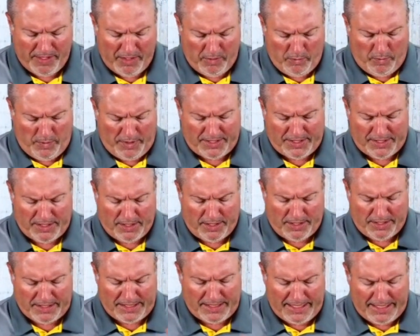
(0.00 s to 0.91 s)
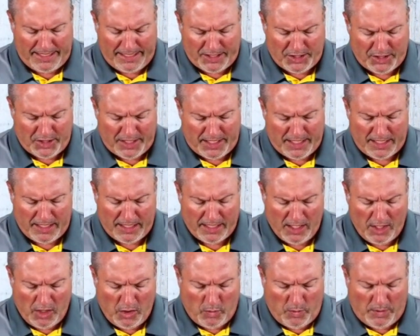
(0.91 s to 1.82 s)
we saw teaching,
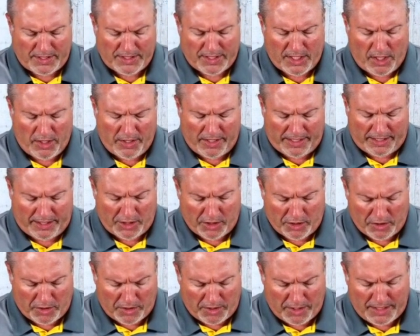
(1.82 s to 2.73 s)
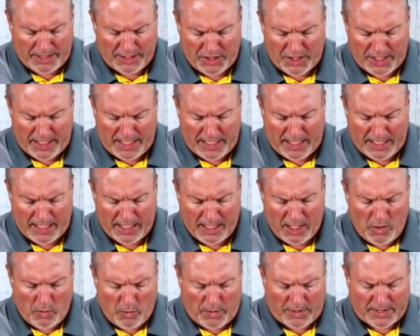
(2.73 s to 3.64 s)
we saw encouraging,
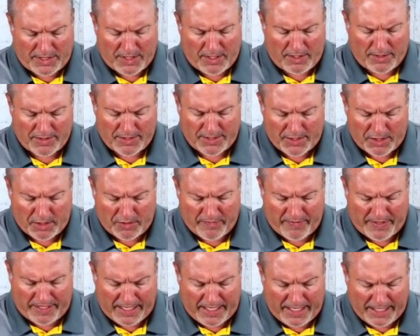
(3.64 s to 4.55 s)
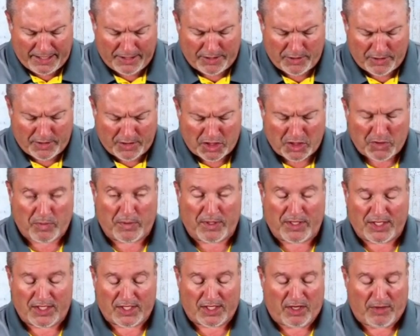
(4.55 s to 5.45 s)
we saw serving others, we
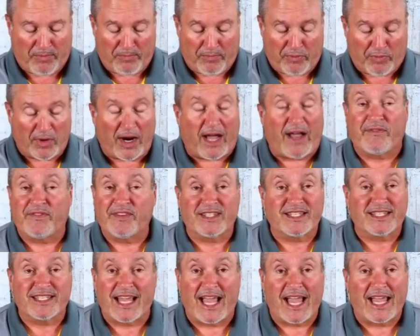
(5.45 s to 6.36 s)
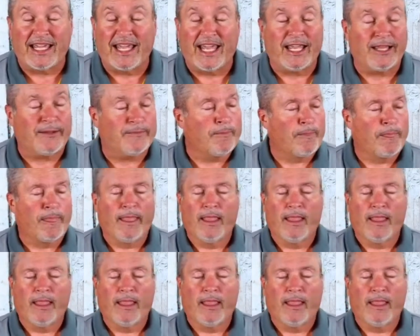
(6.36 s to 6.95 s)
saw prophesying,